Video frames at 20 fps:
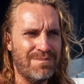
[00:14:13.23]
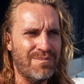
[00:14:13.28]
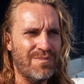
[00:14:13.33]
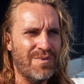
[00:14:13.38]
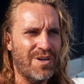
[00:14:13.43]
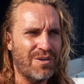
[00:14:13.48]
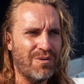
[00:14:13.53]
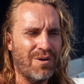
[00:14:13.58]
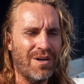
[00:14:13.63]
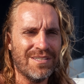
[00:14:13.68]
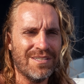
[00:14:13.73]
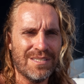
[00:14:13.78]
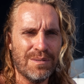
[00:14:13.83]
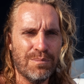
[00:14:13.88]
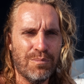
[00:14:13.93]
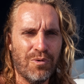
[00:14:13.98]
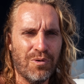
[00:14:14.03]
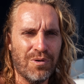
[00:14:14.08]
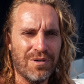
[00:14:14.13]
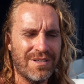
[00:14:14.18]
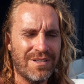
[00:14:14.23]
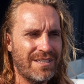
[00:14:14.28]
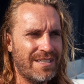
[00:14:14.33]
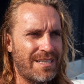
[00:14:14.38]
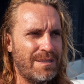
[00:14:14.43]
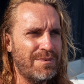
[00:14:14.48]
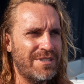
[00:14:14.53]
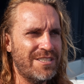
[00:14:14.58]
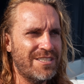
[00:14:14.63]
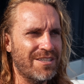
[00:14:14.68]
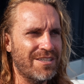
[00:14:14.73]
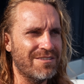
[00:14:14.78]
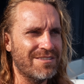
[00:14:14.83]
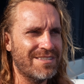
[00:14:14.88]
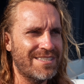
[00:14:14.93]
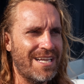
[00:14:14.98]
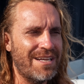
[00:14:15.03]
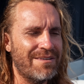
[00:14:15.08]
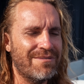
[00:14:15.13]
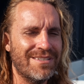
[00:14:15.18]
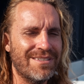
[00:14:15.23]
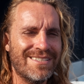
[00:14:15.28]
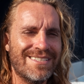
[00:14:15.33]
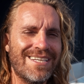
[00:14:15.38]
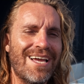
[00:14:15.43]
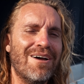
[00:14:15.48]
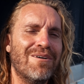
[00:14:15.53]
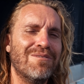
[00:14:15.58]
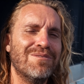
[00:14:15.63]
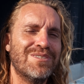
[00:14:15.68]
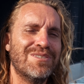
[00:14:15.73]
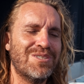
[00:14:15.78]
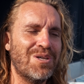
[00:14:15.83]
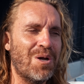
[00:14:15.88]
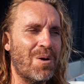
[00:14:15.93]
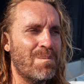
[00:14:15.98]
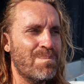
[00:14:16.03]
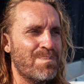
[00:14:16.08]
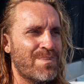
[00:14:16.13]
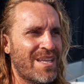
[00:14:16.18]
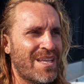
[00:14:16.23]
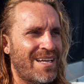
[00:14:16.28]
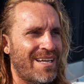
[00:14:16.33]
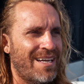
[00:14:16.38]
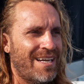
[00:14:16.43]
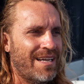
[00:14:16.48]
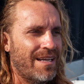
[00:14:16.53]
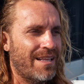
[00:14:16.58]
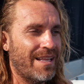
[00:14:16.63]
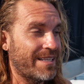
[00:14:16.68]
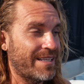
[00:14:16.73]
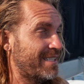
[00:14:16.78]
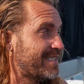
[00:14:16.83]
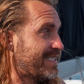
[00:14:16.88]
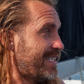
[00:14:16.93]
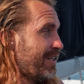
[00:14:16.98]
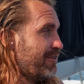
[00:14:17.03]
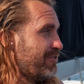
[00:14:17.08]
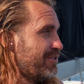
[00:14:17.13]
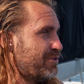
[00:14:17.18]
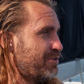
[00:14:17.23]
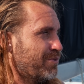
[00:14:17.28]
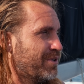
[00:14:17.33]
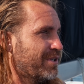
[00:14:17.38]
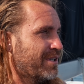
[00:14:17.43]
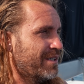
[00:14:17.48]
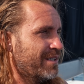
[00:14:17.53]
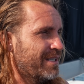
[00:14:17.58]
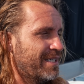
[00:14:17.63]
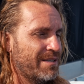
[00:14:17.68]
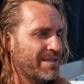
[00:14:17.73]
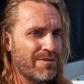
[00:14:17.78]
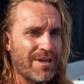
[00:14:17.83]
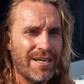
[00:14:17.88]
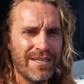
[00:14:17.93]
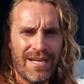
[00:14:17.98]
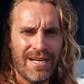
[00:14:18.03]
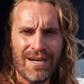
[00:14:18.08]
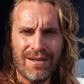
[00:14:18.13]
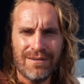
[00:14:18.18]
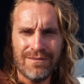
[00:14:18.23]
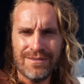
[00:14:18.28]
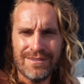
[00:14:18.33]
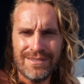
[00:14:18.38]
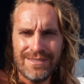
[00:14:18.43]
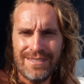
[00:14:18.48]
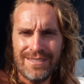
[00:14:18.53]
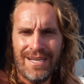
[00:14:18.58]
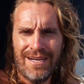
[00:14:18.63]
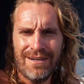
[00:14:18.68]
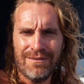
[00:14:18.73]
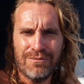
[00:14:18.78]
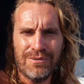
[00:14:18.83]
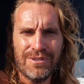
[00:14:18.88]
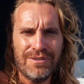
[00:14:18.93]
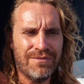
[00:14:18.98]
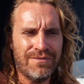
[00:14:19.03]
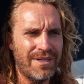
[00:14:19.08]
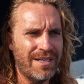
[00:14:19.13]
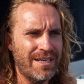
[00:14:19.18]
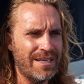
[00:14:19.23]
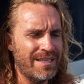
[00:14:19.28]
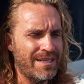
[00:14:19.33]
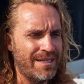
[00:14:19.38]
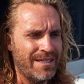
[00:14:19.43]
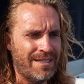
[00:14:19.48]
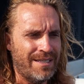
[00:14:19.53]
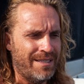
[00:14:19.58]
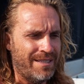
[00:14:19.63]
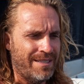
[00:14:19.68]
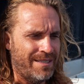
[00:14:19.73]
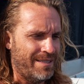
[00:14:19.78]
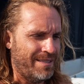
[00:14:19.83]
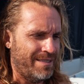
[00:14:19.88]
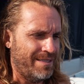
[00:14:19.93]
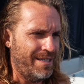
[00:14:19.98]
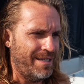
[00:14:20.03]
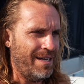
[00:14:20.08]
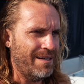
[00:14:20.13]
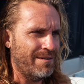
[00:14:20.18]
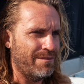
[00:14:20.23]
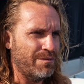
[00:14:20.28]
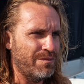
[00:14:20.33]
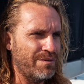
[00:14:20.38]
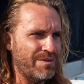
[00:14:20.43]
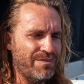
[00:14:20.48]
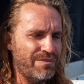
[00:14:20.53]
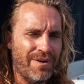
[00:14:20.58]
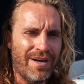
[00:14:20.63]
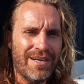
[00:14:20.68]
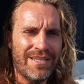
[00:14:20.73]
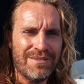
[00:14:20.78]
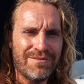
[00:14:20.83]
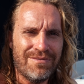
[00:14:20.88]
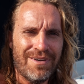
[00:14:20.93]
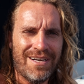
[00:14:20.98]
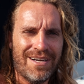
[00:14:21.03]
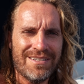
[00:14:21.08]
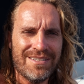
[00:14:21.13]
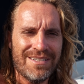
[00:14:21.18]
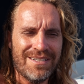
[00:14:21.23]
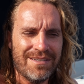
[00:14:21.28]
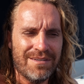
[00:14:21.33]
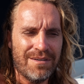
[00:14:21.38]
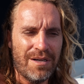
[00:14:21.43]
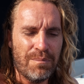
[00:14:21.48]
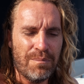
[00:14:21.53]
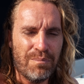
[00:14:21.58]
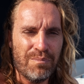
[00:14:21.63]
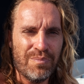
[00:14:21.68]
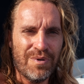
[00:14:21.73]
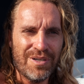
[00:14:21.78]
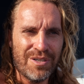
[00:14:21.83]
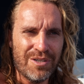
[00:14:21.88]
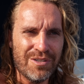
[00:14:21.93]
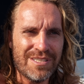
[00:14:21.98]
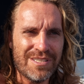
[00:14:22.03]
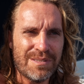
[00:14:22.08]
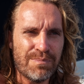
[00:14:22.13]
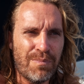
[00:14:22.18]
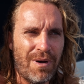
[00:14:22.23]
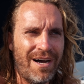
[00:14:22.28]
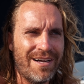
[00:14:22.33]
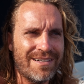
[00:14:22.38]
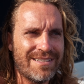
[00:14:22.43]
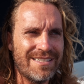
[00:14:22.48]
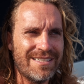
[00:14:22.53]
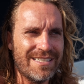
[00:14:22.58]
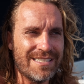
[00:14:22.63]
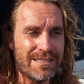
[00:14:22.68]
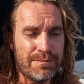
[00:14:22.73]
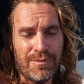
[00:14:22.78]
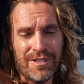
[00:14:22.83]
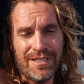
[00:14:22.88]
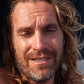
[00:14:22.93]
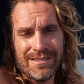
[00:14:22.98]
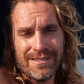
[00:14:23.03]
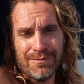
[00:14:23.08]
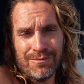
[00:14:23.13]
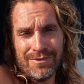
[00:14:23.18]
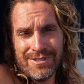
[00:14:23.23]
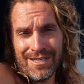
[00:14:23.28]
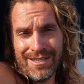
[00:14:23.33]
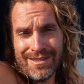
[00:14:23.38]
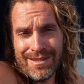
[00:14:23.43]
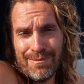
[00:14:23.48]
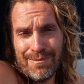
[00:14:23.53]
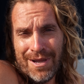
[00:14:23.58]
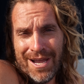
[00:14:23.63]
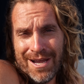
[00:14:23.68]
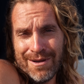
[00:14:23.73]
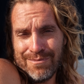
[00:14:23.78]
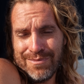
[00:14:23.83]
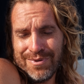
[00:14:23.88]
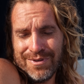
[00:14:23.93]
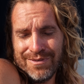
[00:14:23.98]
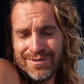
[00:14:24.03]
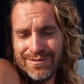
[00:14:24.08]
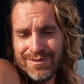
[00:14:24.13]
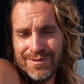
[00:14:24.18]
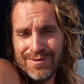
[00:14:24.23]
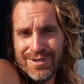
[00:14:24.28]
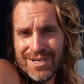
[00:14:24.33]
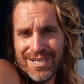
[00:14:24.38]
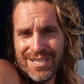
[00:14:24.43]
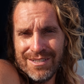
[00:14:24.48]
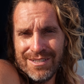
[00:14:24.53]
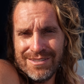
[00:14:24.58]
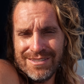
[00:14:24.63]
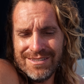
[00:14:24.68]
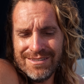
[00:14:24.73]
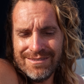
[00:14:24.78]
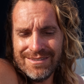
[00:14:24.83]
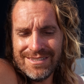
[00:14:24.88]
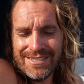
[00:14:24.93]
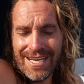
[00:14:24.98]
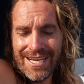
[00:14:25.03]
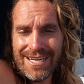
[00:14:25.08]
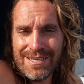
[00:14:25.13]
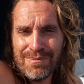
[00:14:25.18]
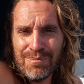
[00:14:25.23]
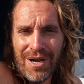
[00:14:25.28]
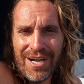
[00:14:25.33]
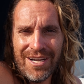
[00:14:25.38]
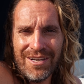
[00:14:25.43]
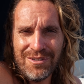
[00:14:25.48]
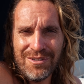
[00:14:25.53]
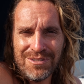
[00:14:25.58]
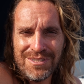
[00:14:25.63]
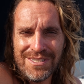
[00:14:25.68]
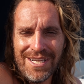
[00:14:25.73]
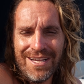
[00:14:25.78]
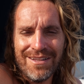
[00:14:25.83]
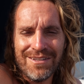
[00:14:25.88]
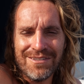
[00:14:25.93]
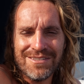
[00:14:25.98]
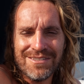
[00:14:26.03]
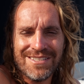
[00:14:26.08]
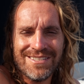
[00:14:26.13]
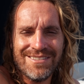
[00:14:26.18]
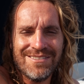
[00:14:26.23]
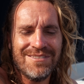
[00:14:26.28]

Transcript: across the board, keep each other safe and sound. So like this anchorage we're in right now, we finally found a good spot, and it's because it was on the map, set by other sailors.